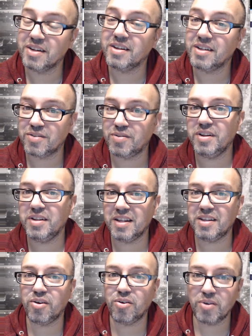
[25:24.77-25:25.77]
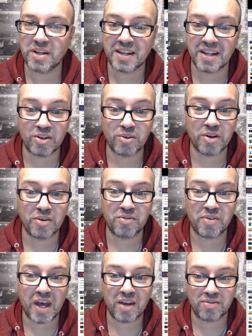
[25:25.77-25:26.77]
It's funny that they already included
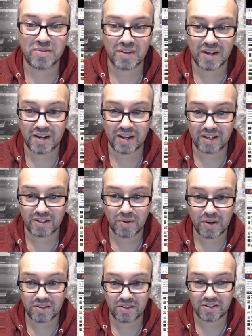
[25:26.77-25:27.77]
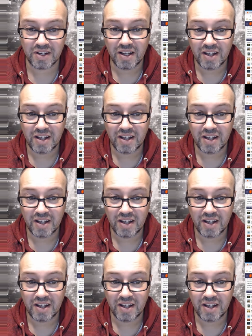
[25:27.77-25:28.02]
5 expansions.